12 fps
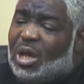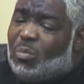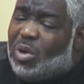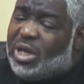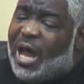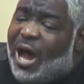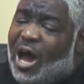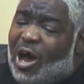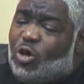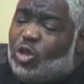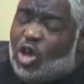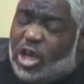But
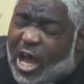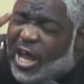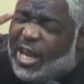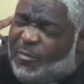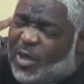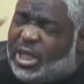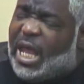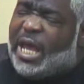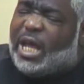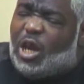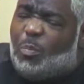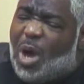now you're not even
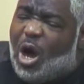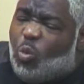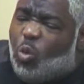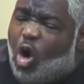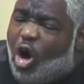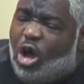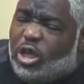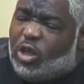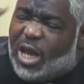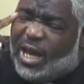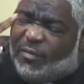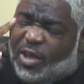thinking about war. You're
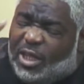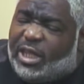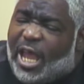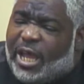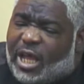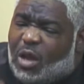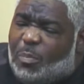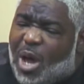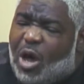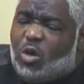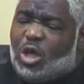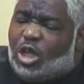not even thinking
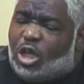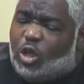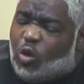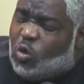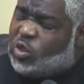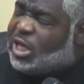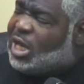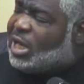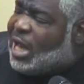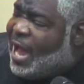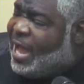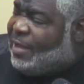about losing a
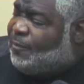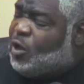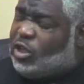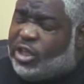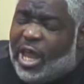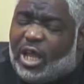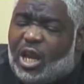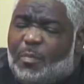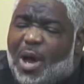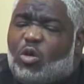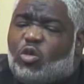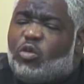life. You're thinking
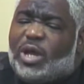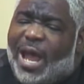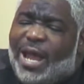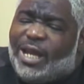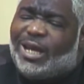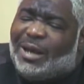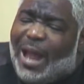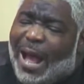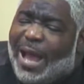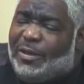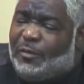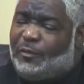about creating
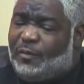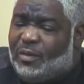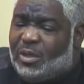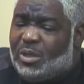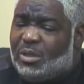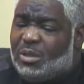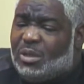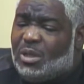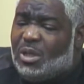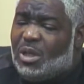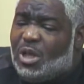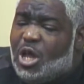life.
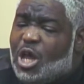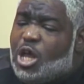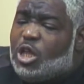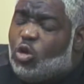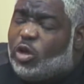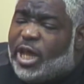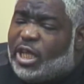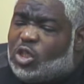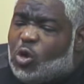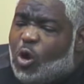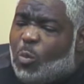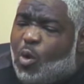You get
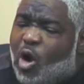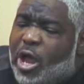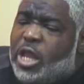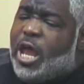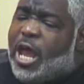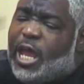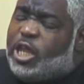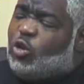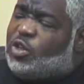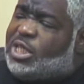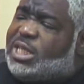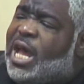to a point and you
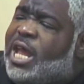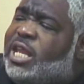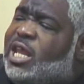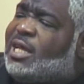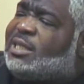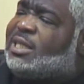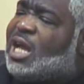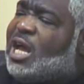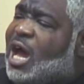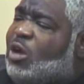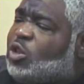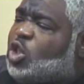send your son
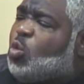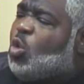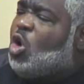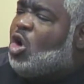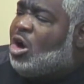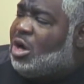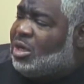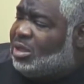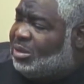out to war.